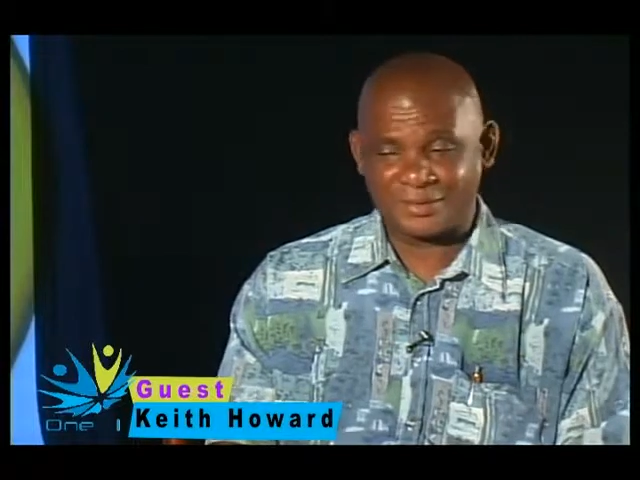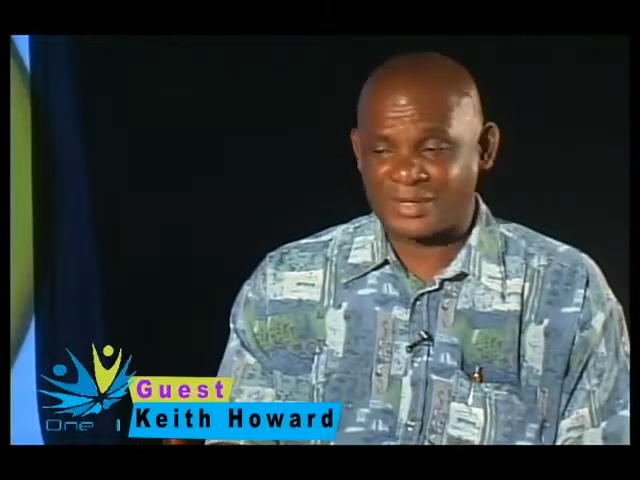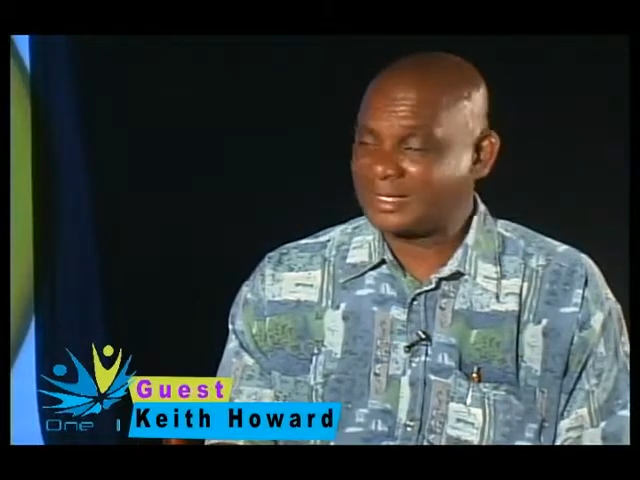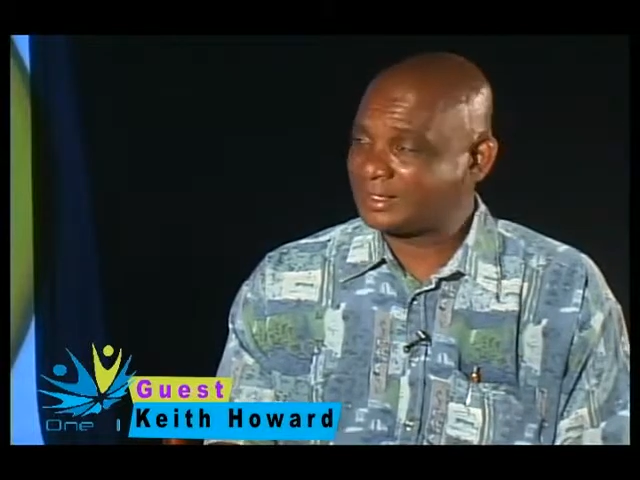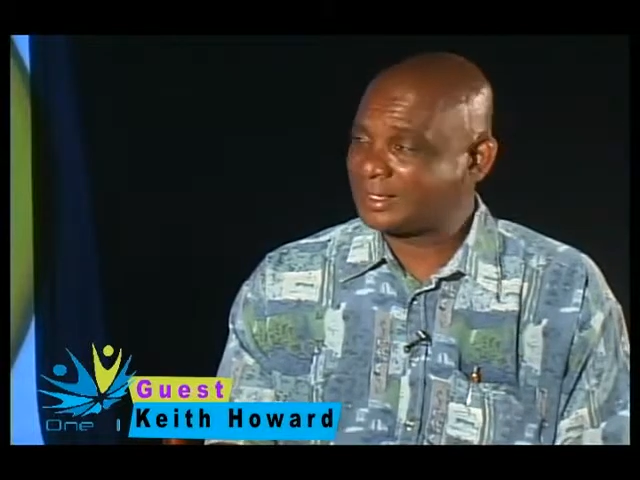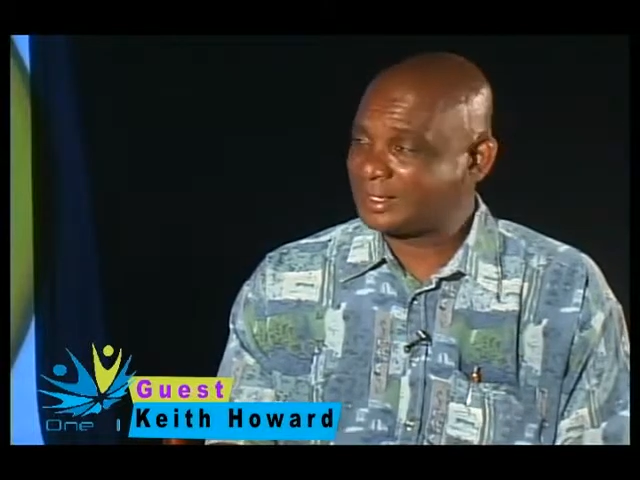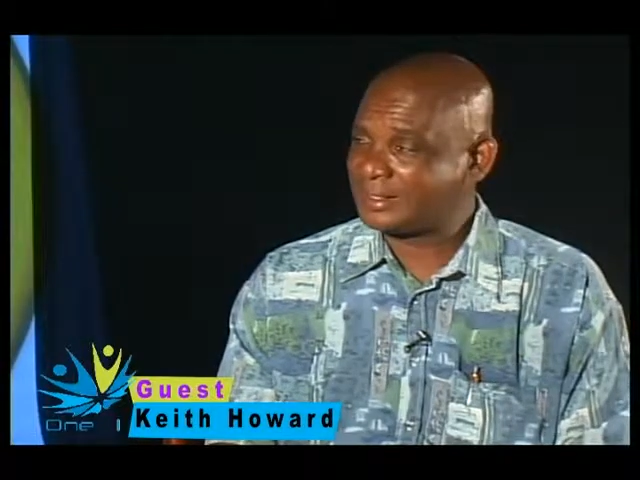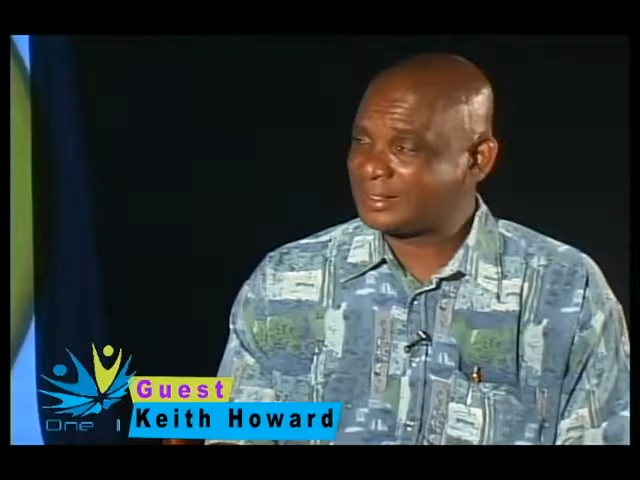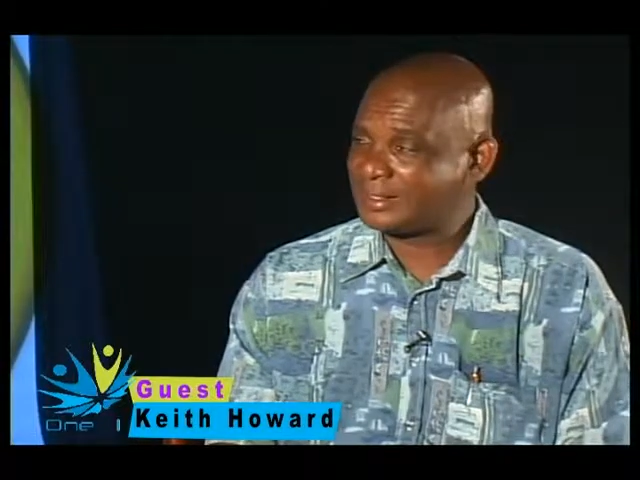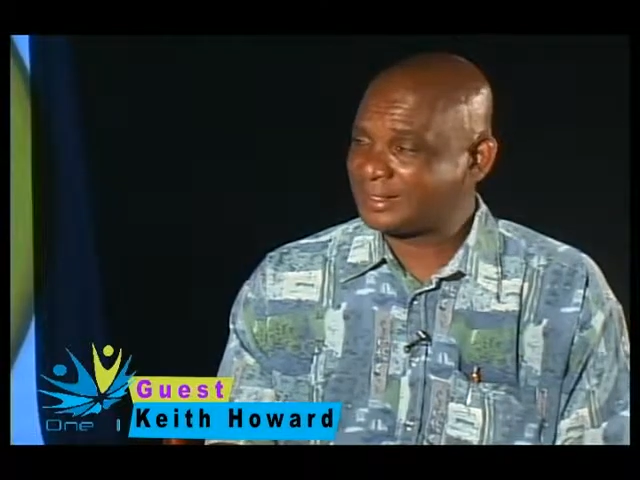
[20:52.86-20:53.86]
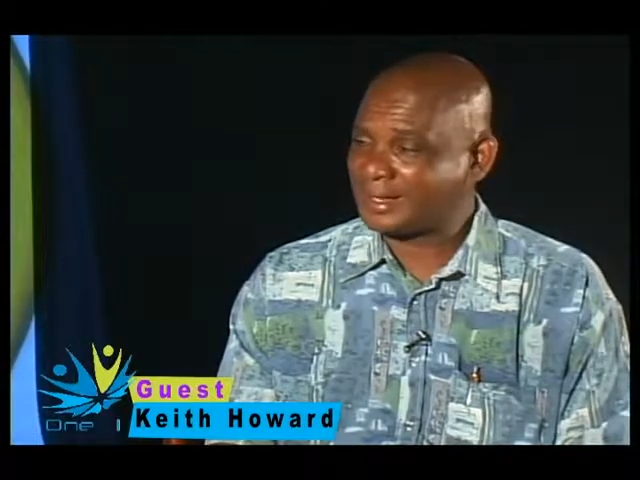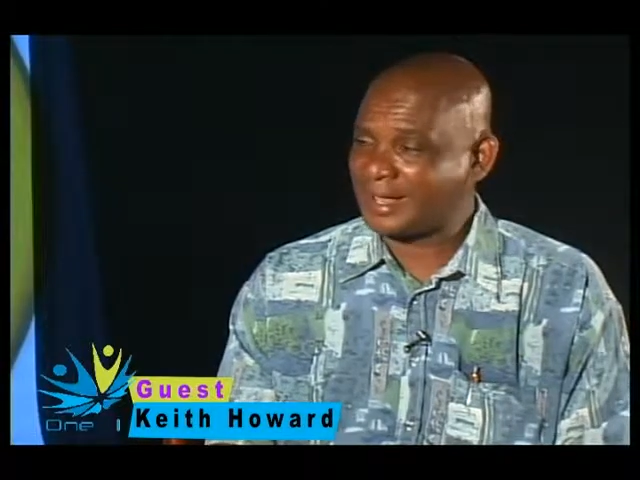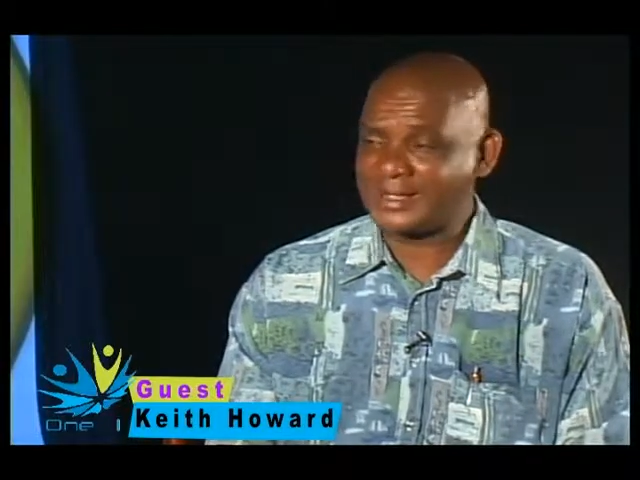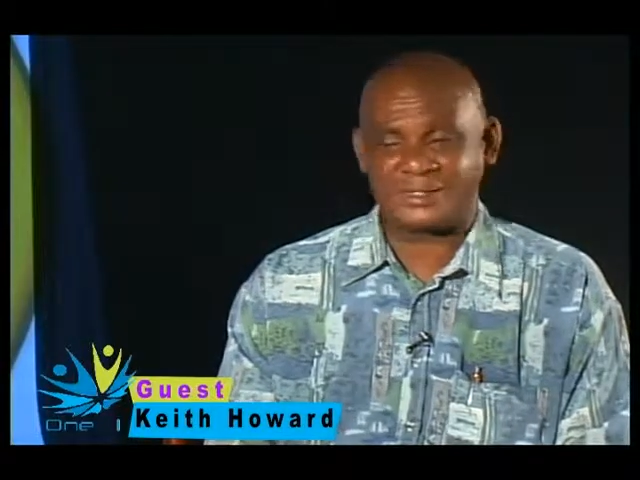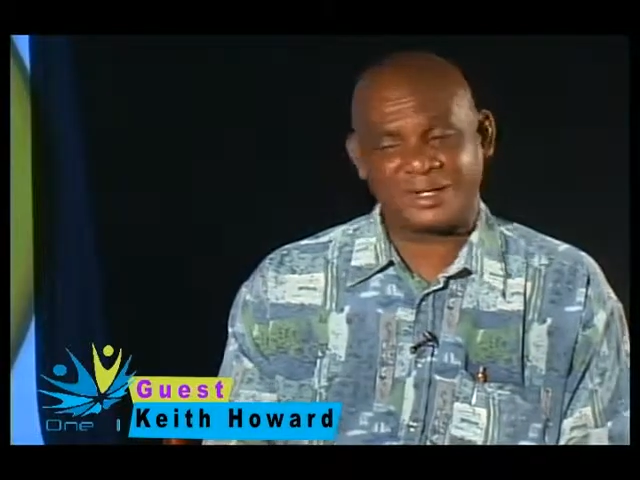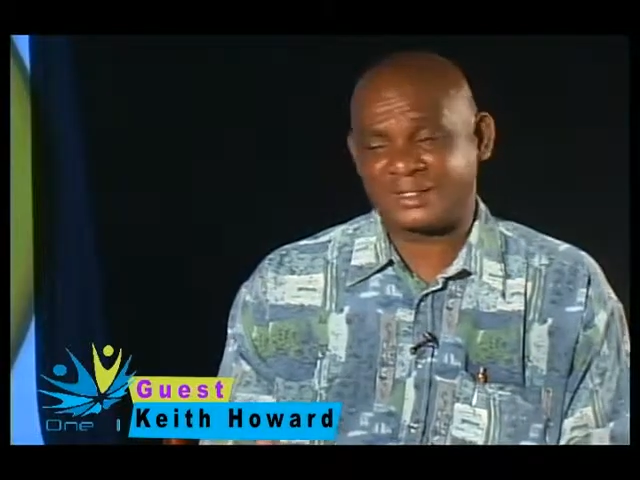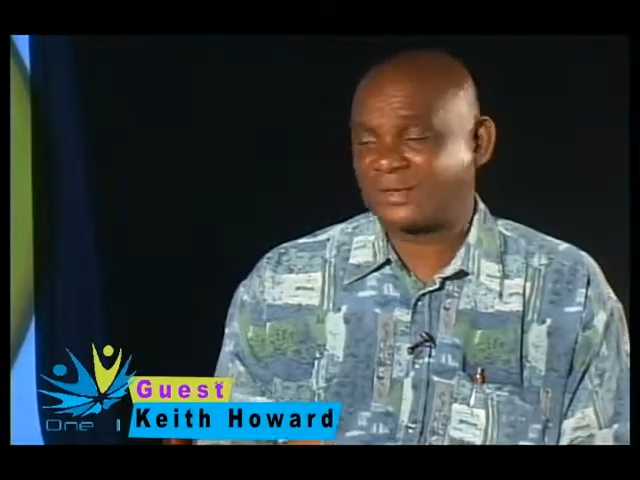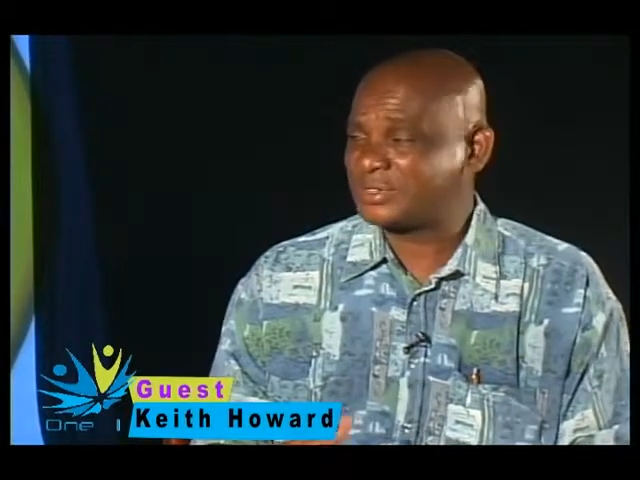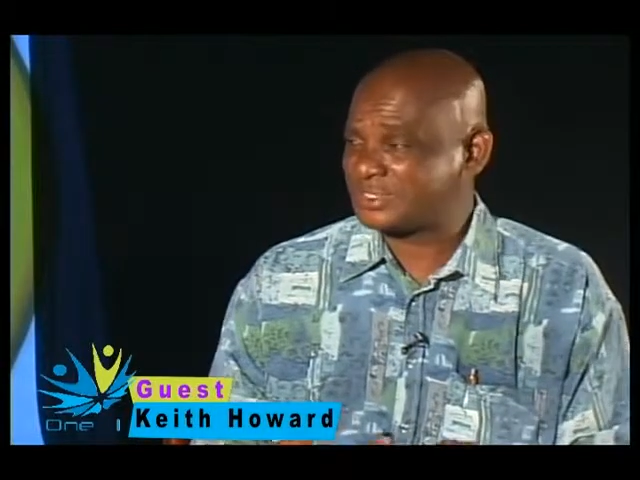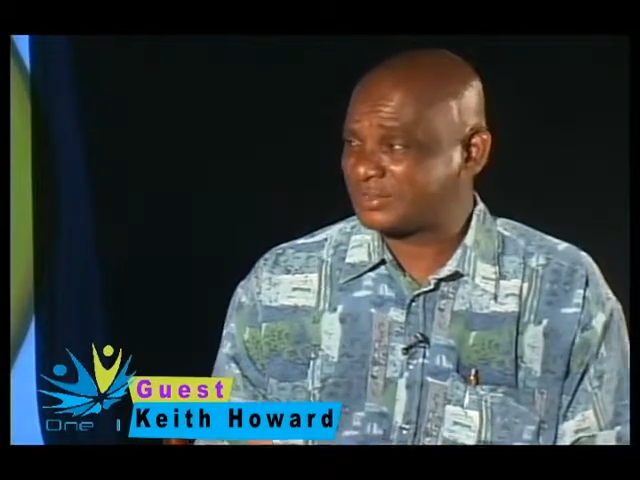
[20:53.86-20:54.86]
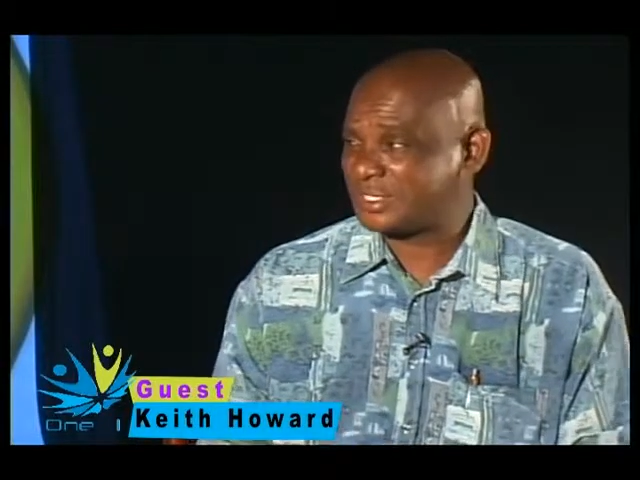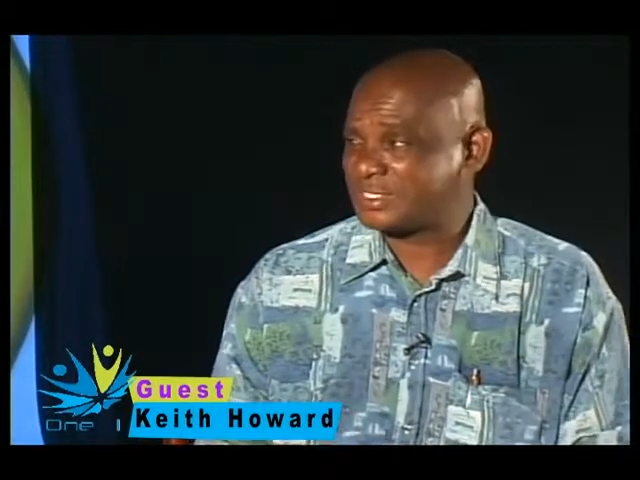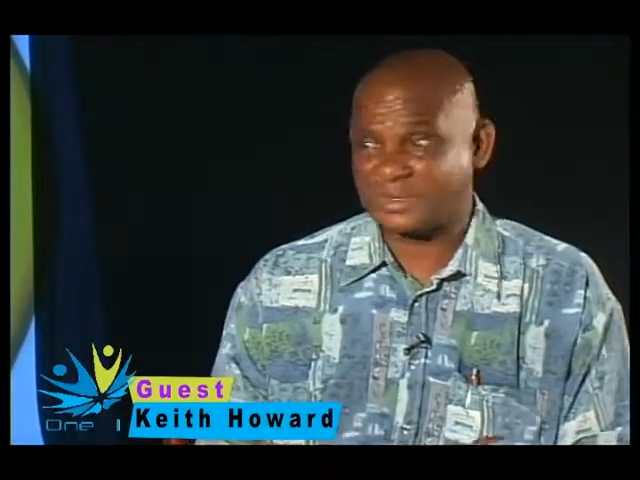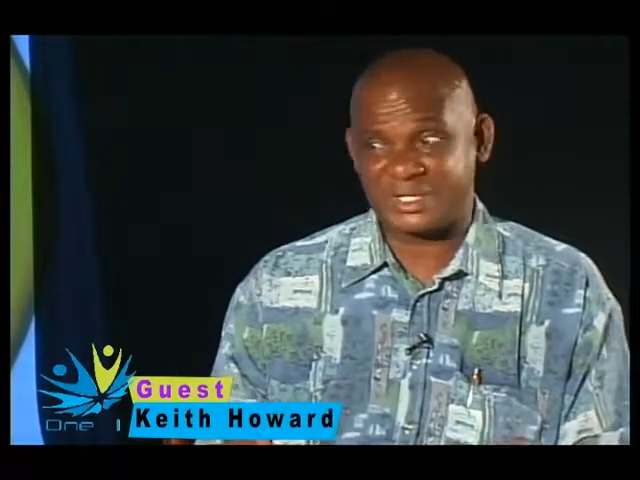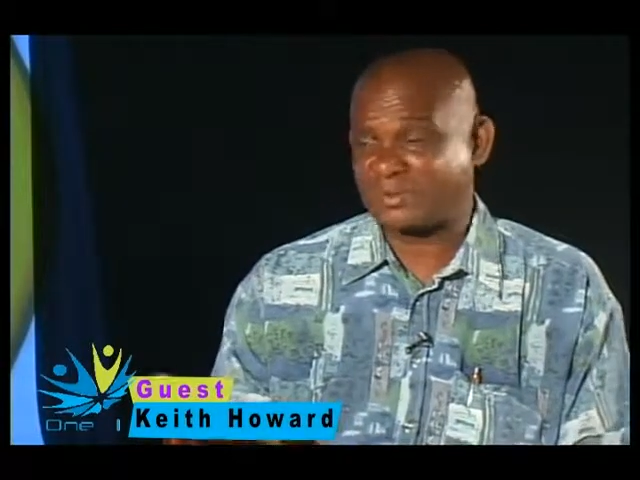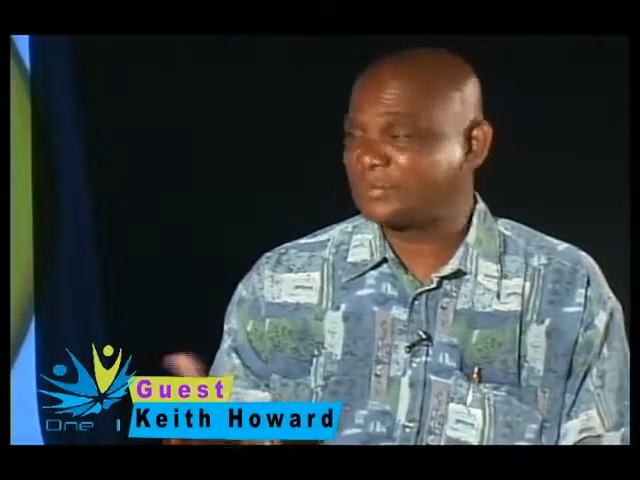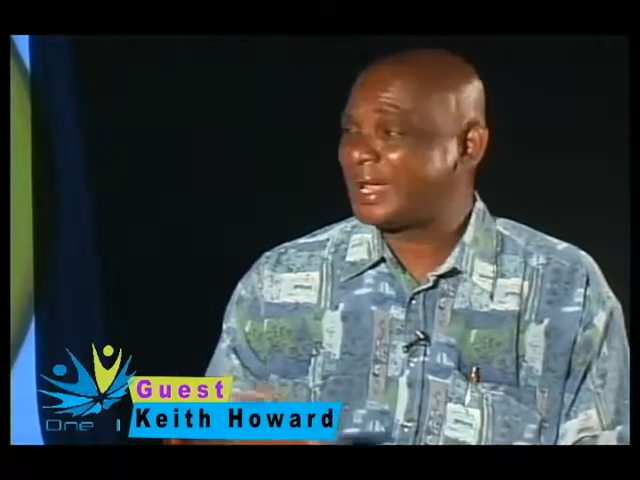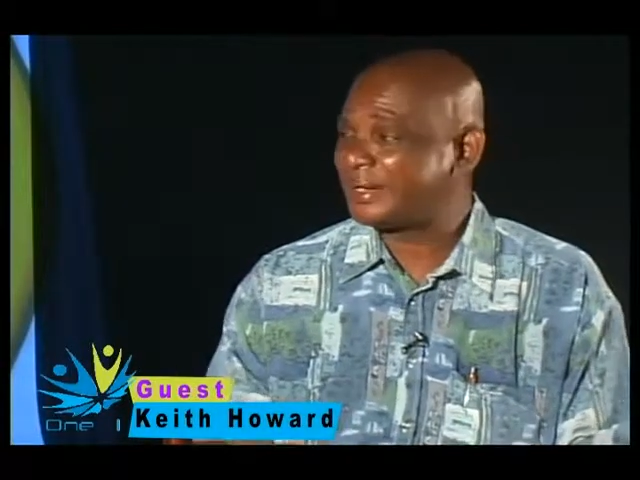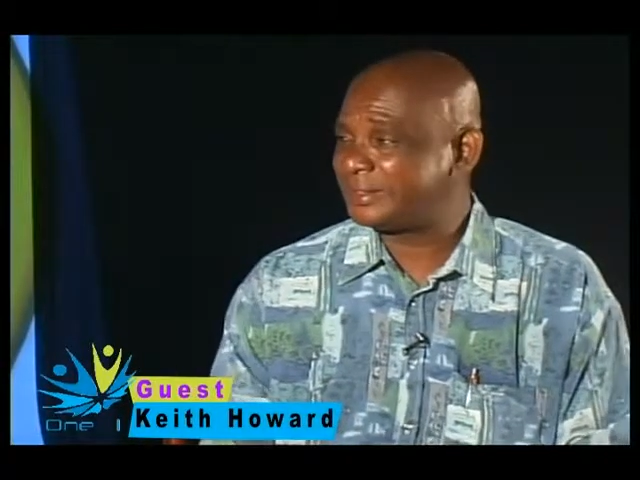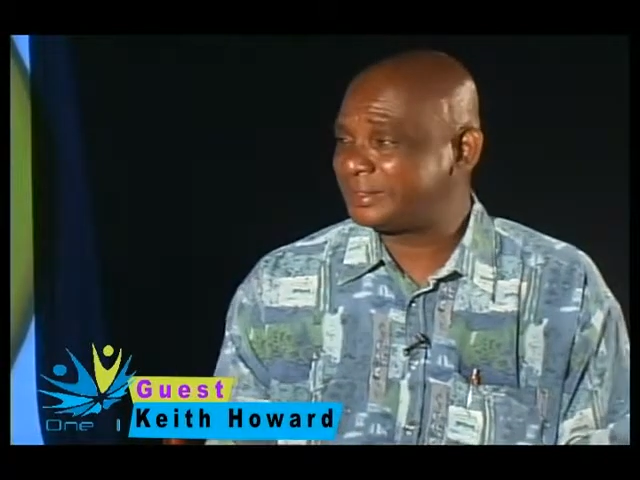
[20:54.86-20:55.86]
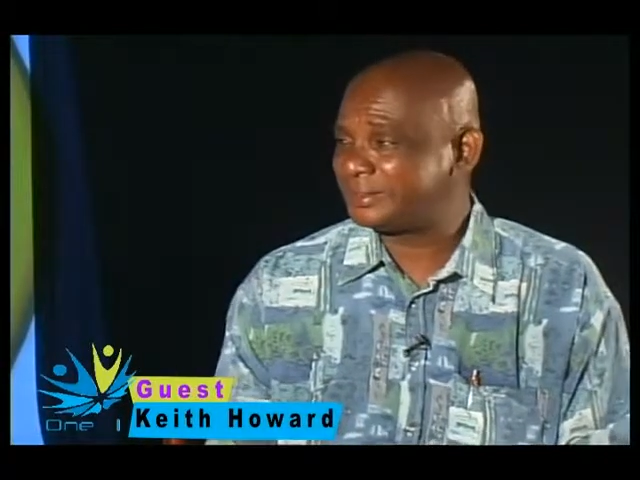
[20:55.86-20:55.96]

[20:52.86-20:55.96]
Well, I thought I was crazy, but they were mad.